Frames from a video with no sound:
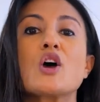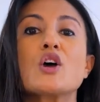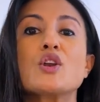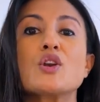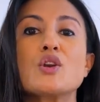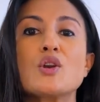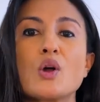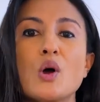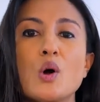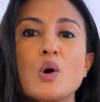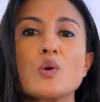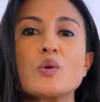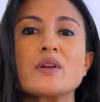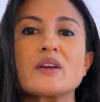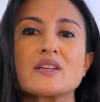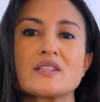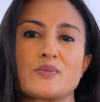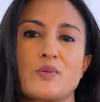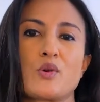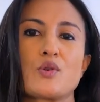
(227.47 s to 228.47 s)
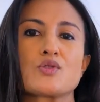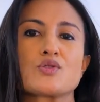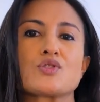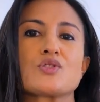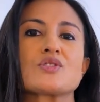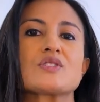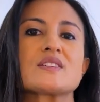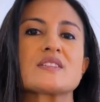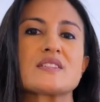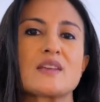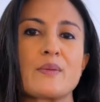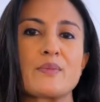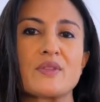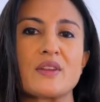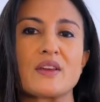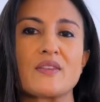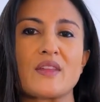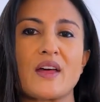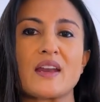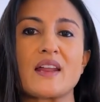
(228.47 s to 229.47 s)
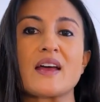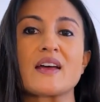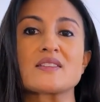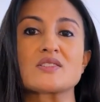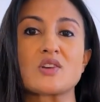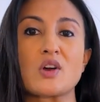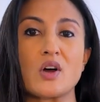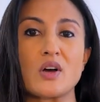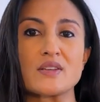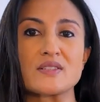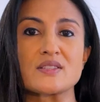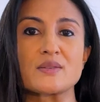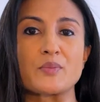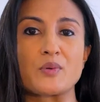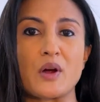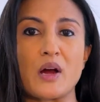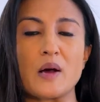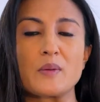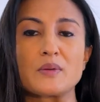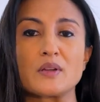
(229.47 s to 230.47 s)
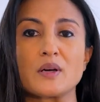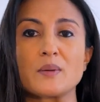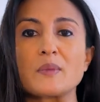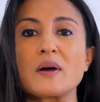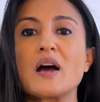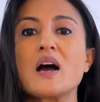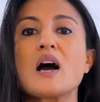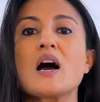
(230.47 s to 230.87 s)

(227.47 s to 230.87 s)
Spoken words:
known exposure to something that has caused the problem.